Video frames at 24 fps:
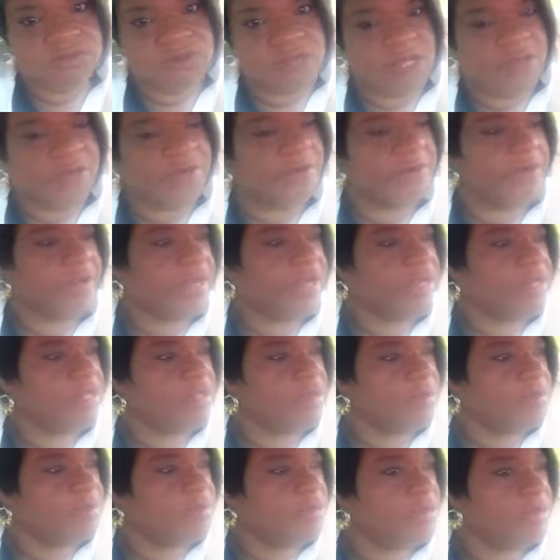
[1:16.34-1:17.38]
I know I got to
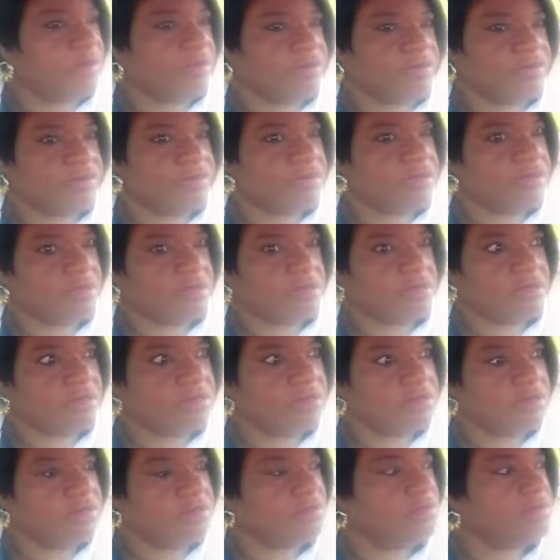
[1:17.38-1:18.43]
get better. I
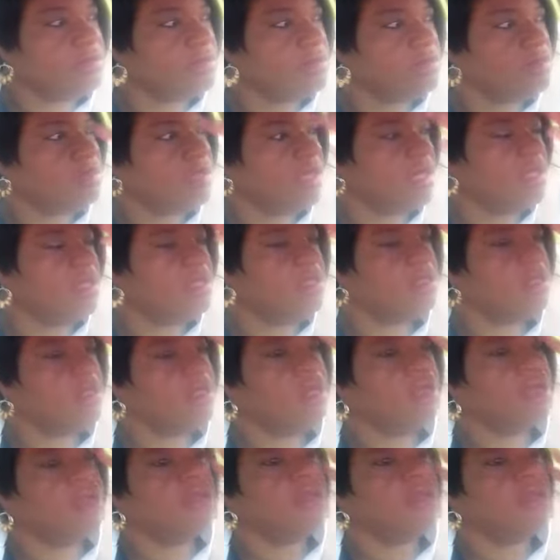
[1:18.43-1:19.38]
know with taking that.